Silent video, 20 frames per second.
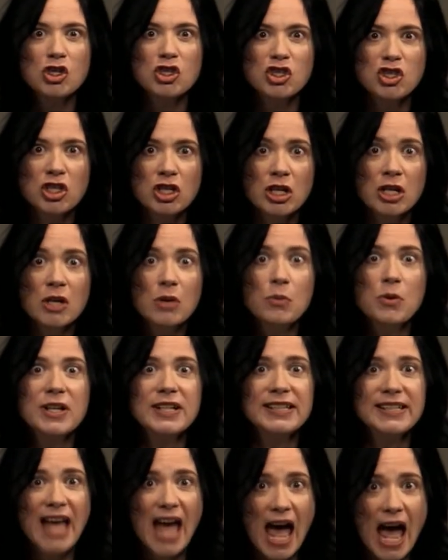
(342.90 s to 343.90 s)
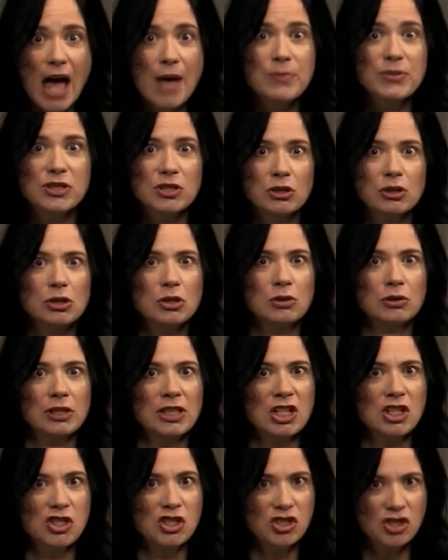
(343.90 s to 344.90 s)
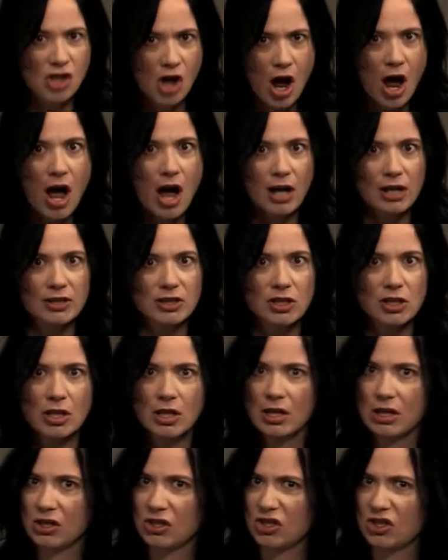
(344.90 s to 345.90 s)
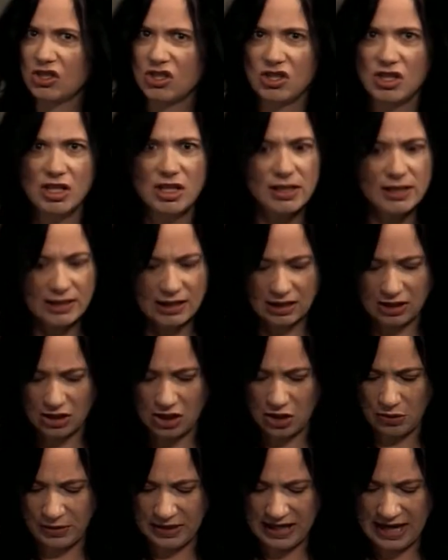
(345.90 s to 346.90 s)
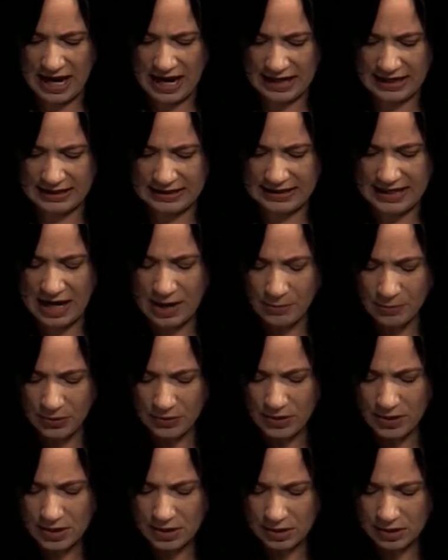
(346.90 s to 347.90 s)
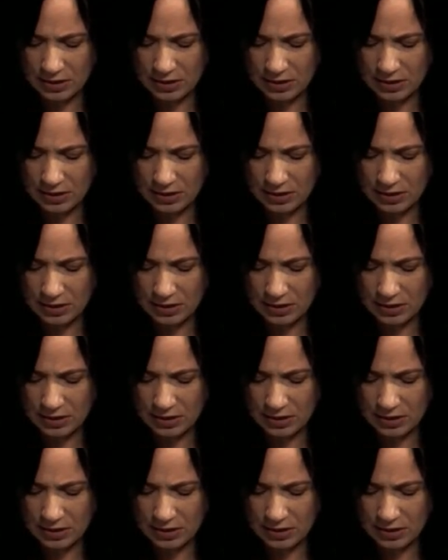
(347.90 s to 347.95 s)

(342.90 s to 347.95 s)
she was absolutely shocked. She didn't know he had a temper.